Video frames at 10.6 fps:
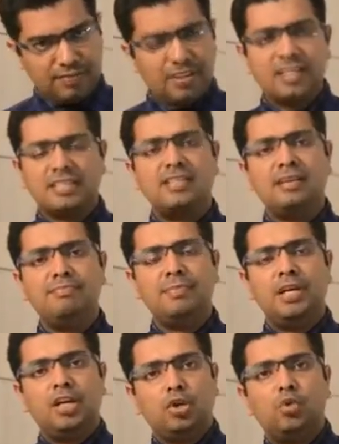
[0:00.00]
there are some
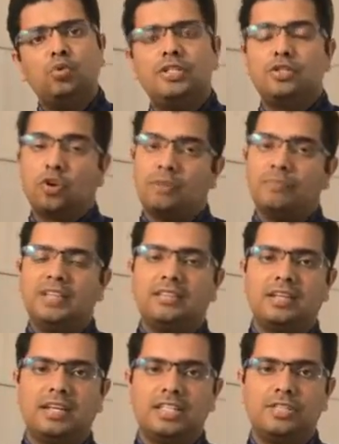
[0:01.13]
rules or
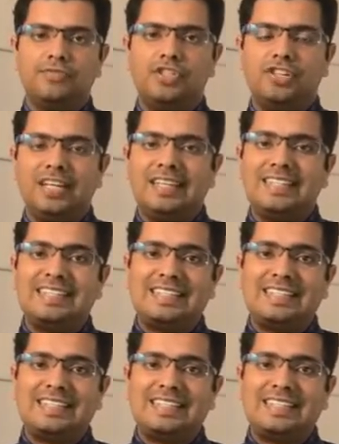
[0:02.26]
mantras which really